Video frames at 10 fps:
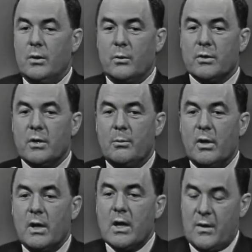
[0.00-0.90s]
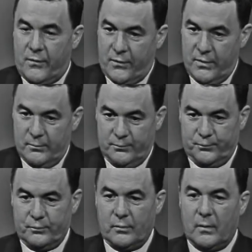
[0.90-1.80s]
was the belief
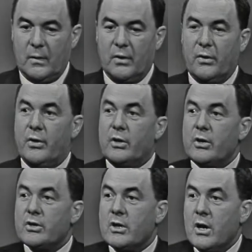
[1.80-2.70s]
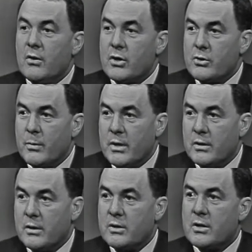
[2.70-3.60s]
that the discouragement
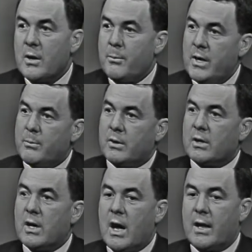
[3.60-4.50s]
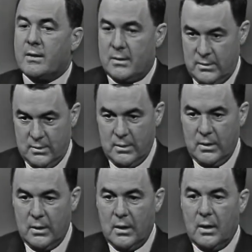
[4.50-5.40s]
that some people got
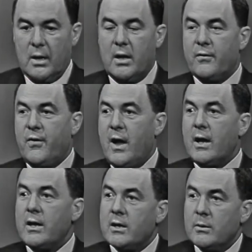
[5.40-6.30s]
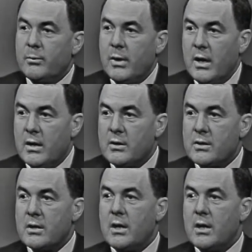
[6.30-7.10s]
in filing complaints